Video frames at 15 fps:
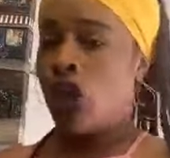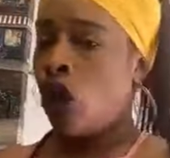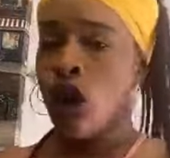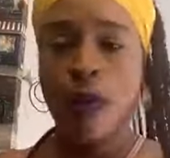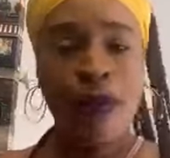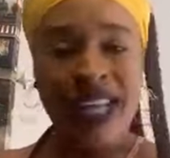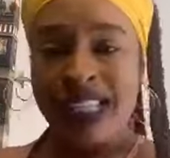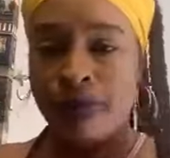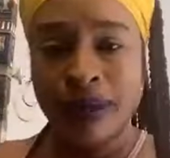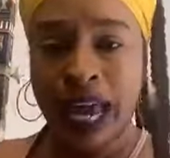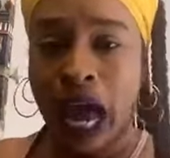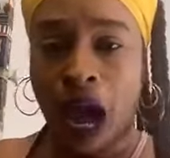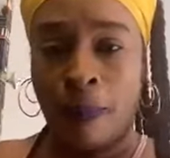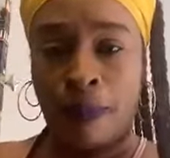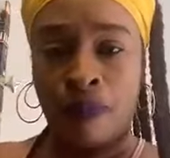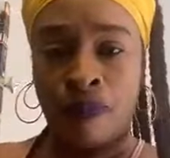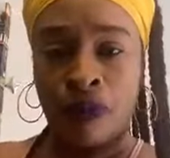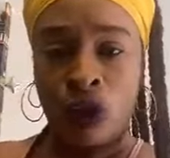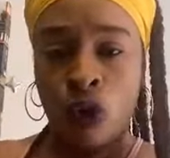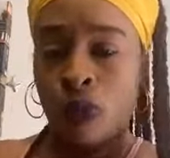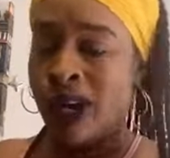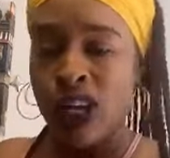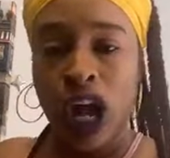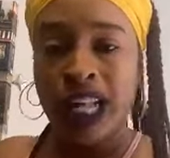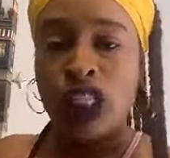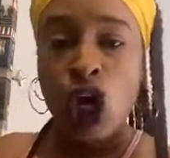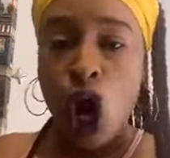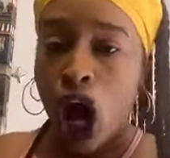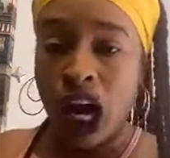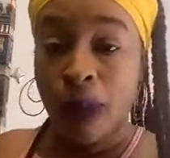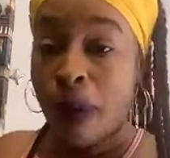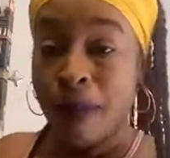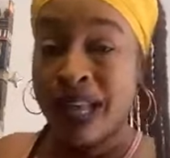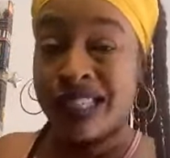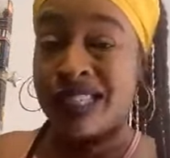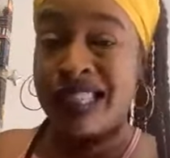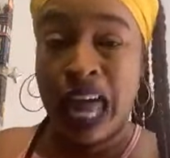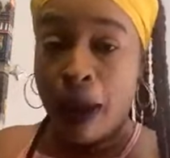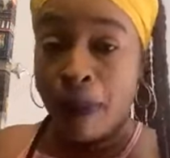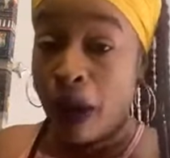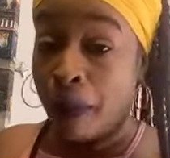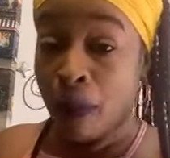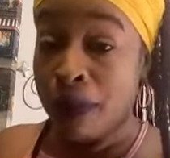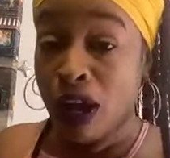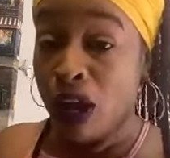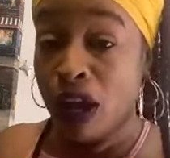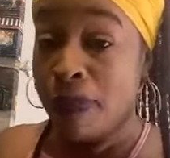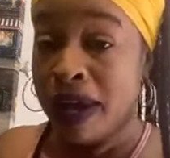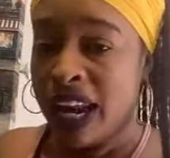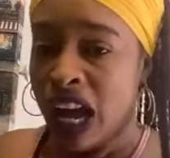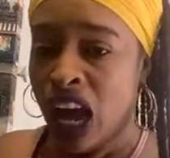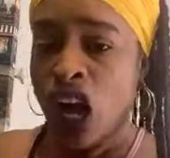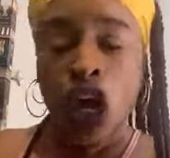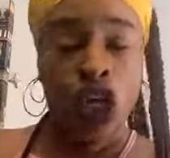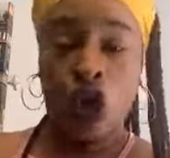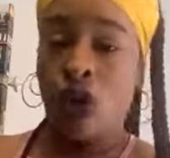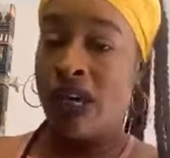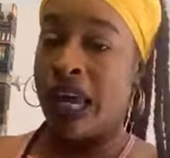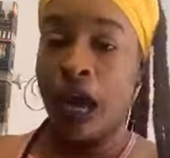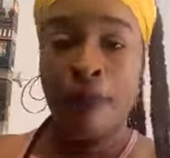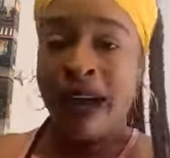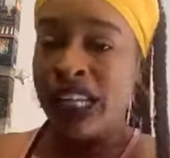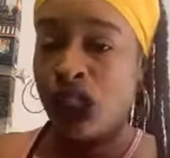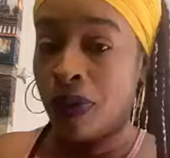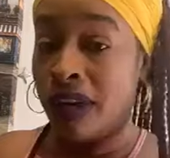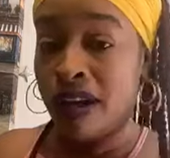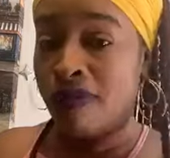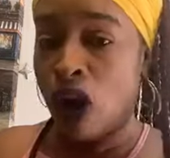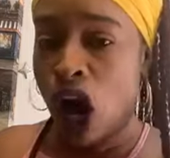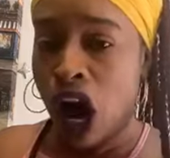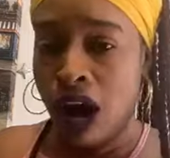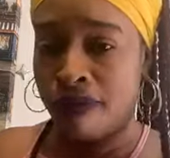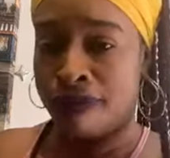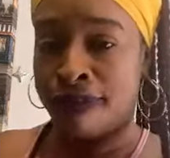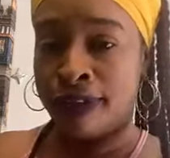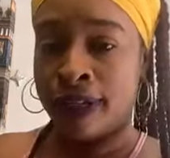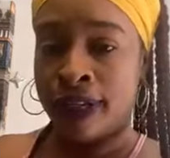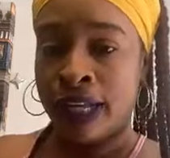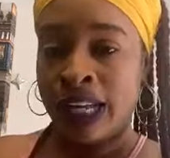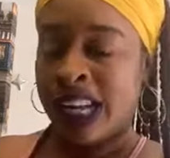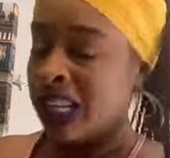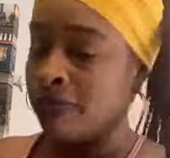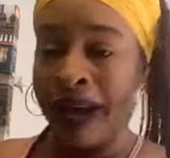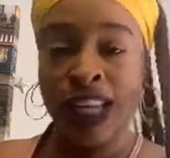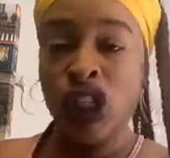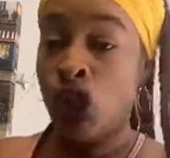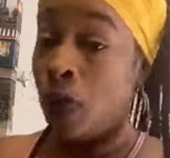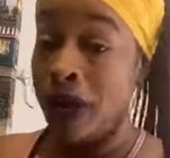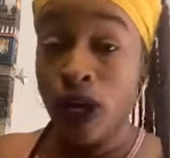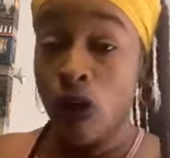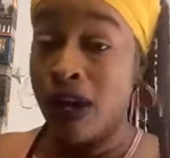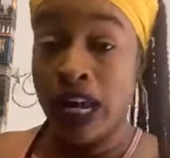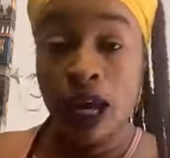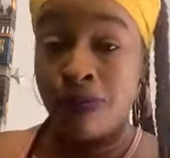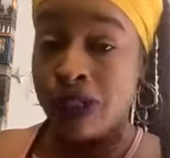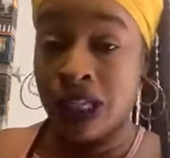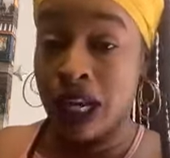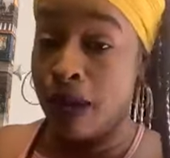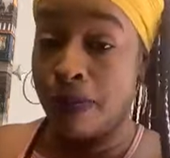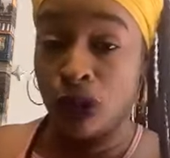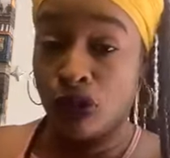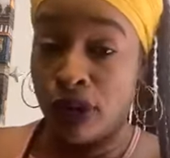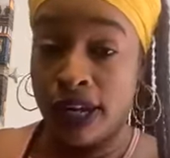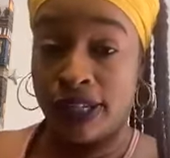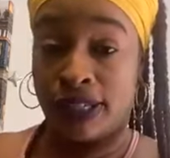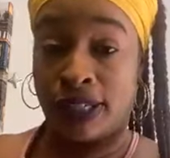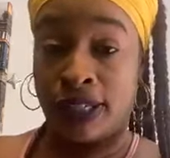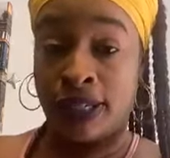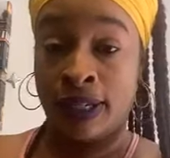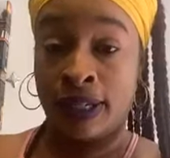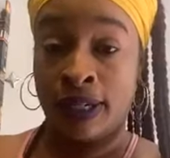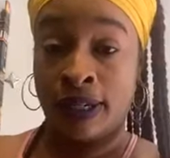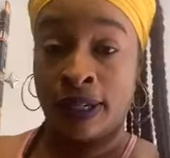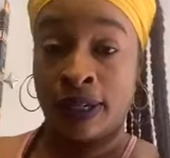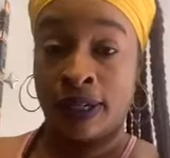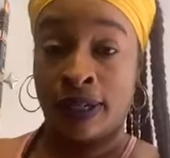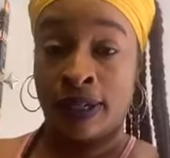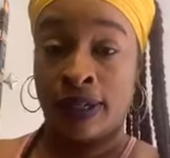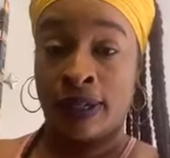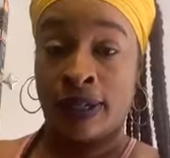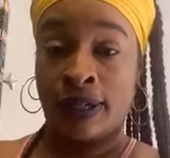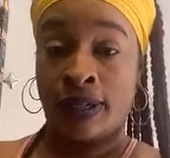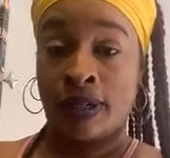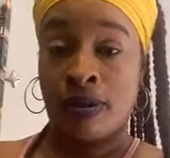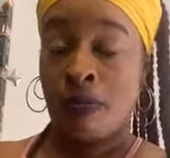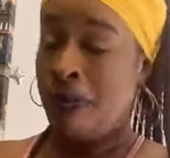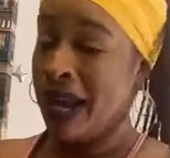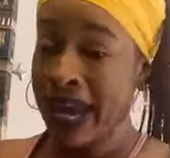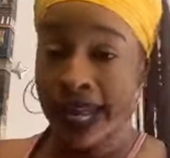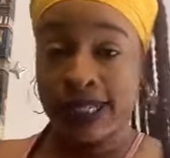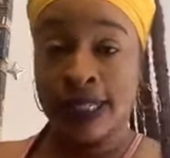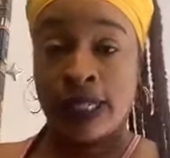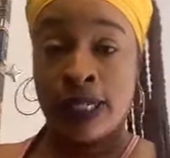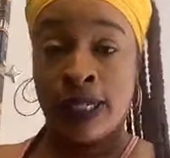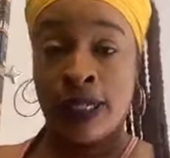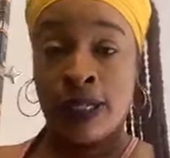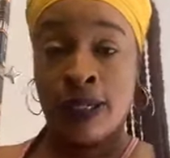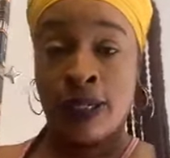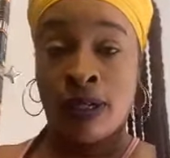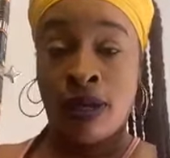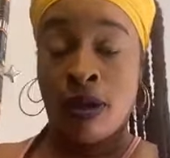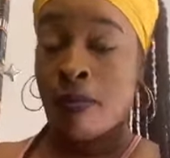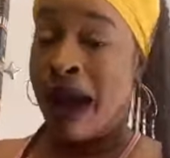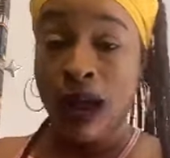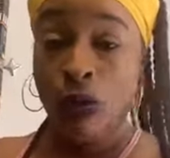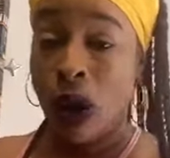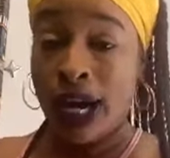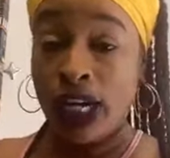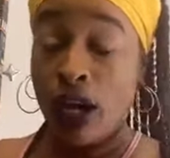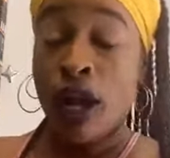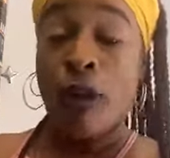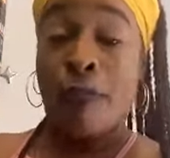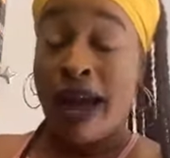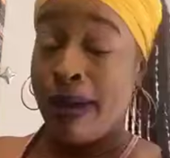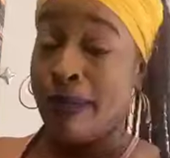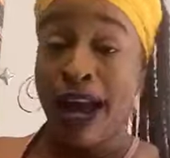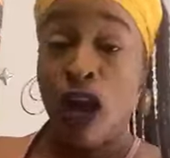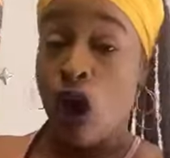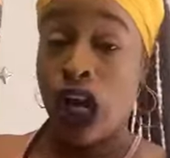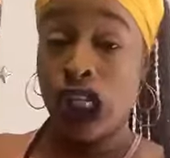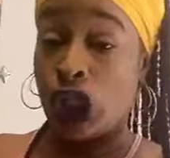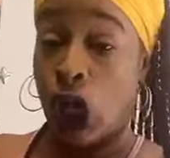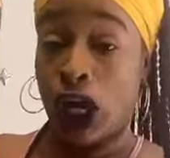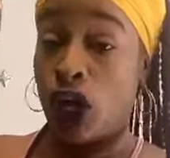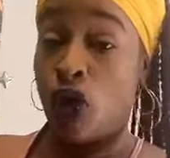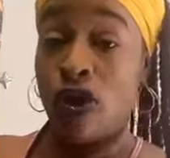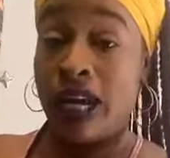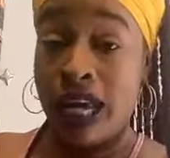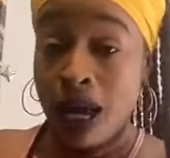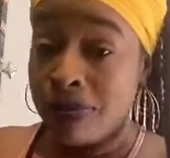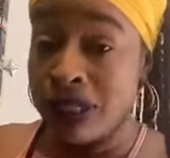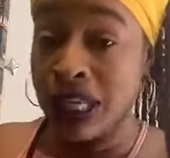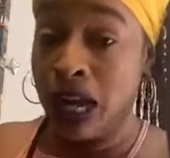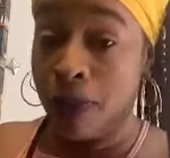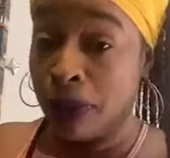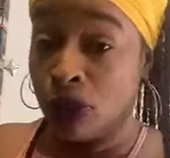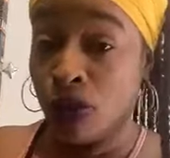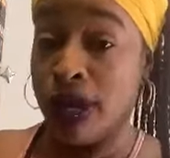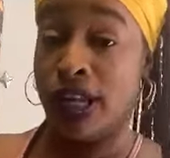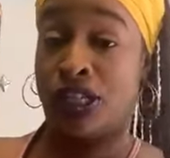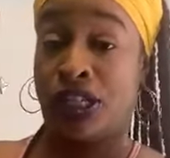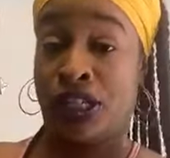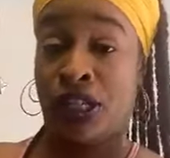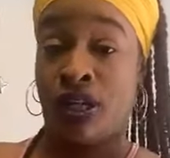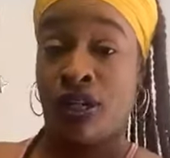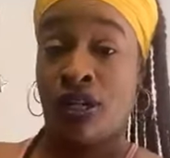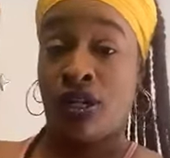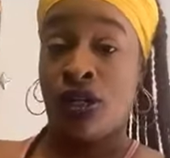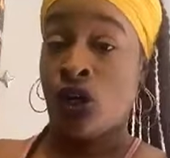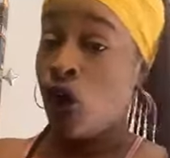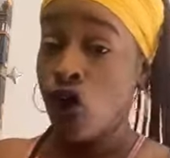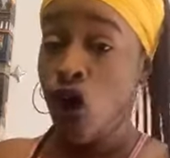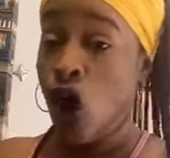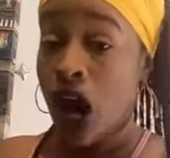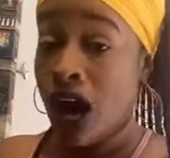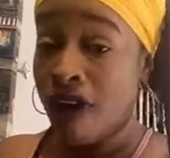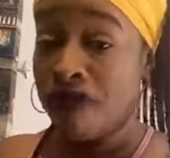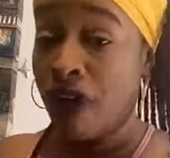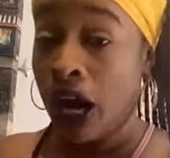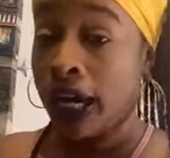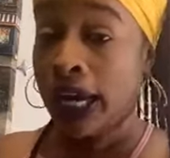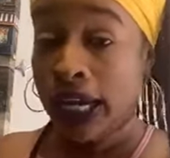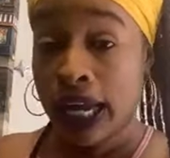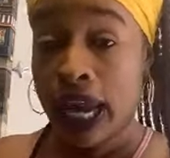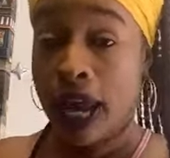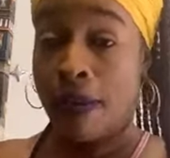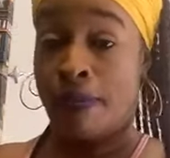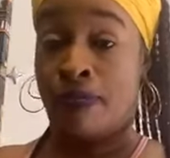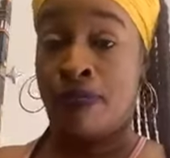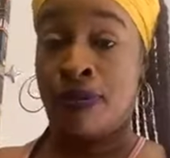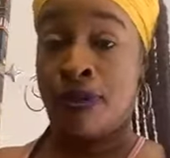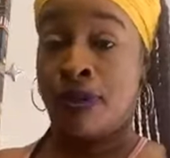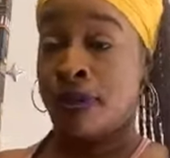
So don't mix me up. When y'all talk about me and slapping up on me in the media, don't get my children involved. Because my children don't name Cindy Patrice. Please. My one, my, my oldest daughter don't name Cindy Patrice. Don't call her fucking name.